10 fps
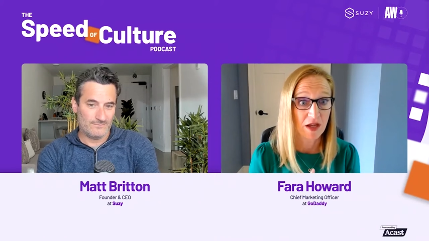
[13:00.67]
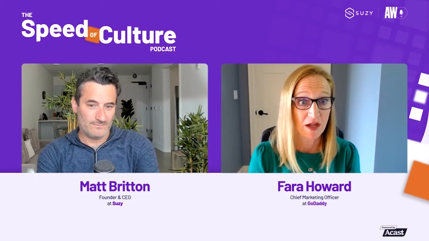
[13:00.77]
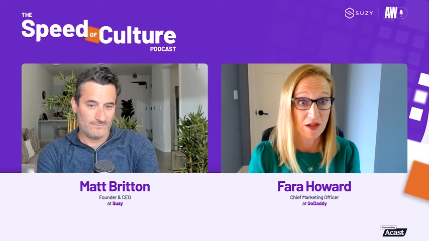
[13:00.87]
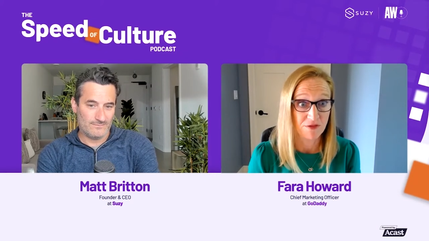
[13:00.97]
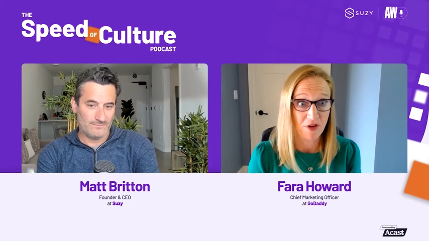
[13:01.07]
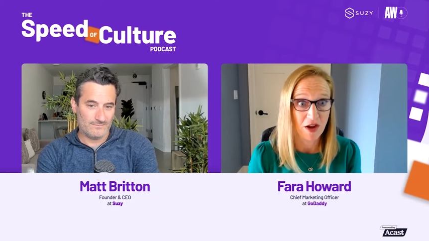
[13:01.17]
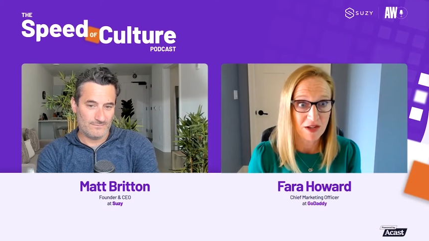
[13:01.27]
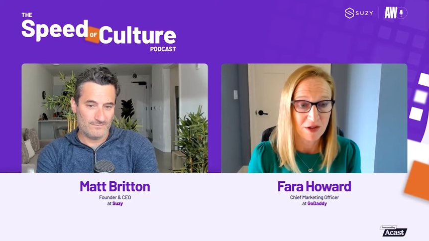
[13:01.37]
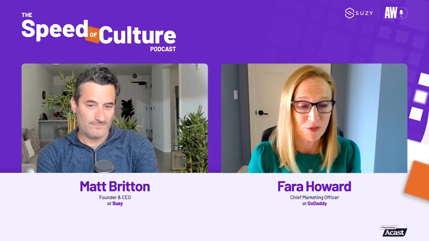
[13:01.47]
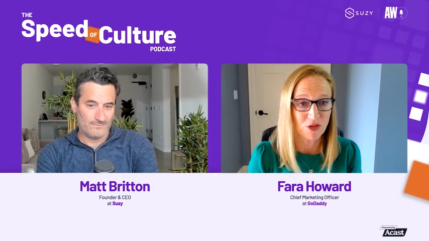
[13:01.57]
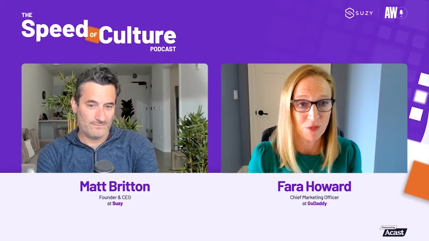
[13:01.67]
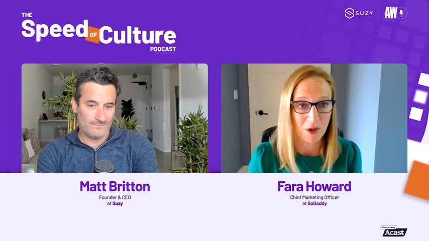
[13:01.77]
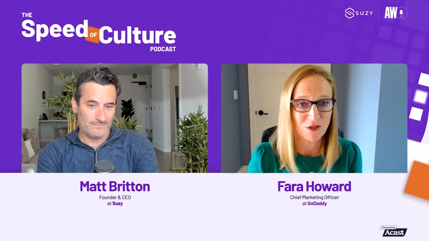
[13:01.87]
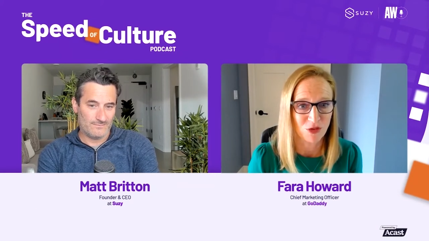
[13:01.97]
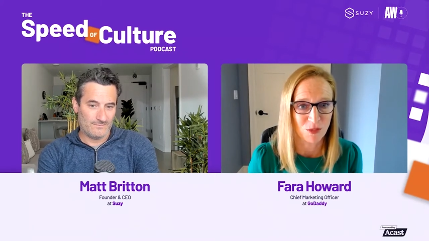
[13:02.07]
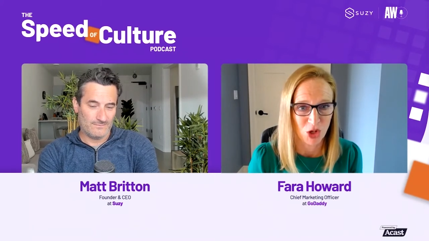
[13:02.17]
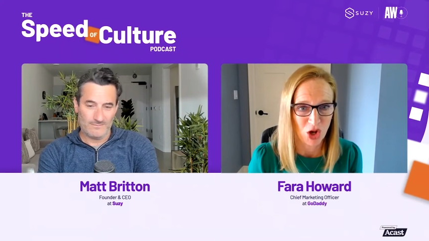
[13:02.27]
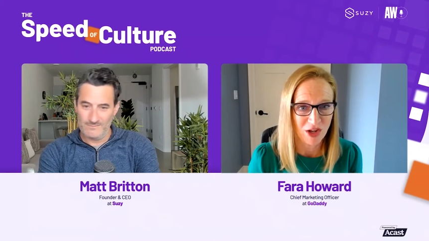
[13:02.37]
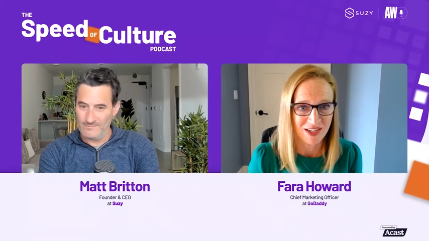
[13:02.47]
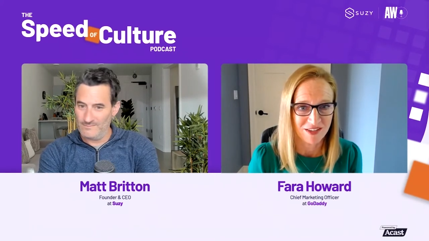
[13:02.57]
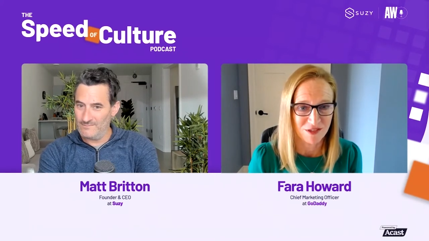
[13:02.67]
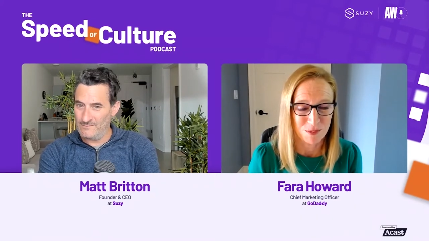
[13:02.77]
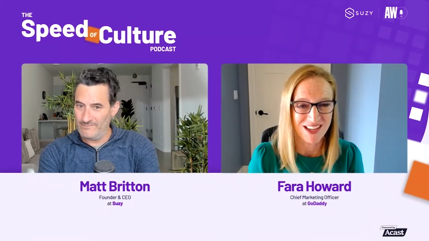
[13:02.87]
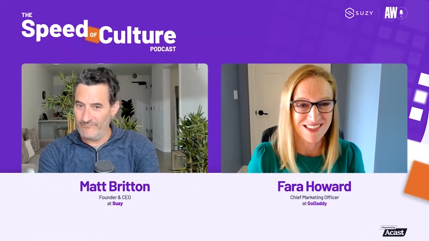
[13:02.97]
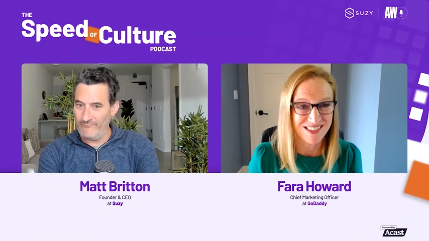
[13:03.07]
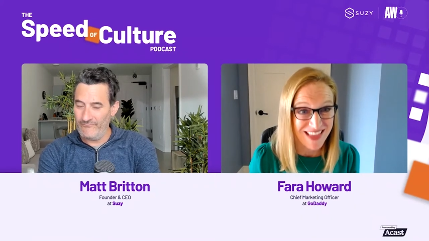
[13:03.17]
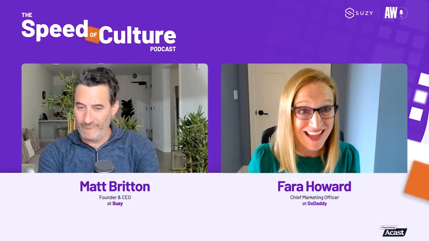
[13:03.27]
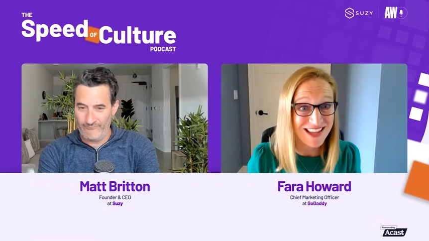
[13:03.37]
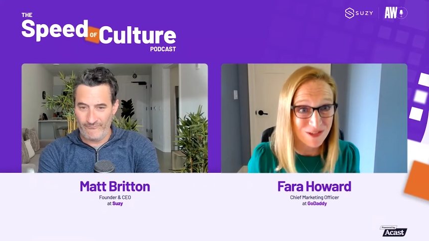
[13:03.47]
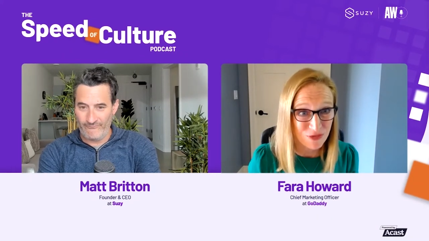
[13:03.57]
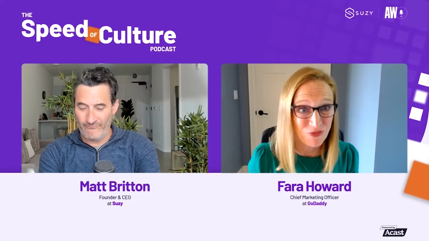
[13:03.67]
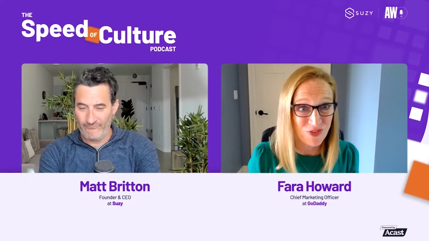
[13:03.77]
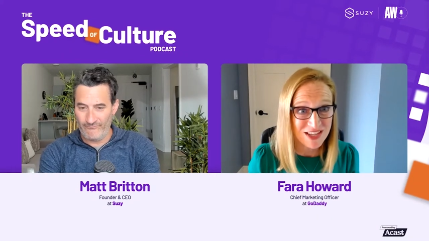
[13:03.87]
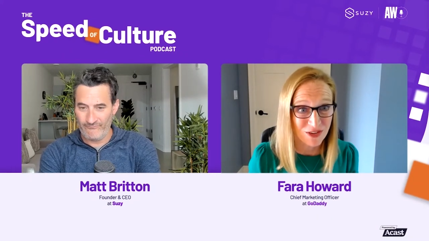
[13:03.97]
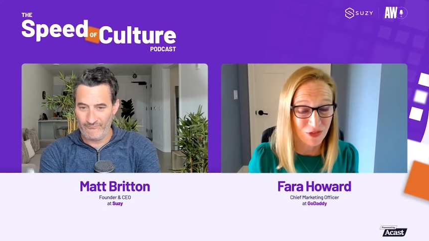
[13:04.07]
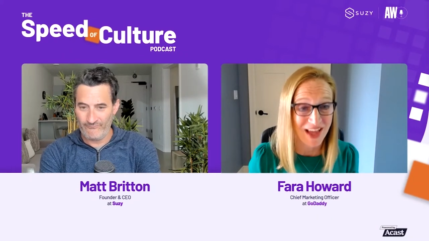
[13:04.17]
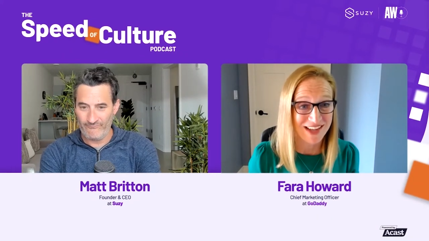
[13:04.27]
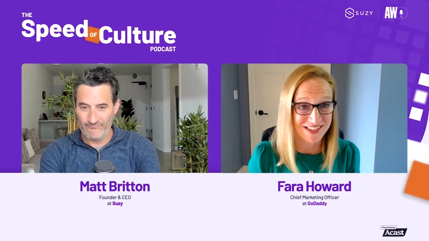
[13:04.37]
Speaker 1: an evocative response from your audience because they can feel that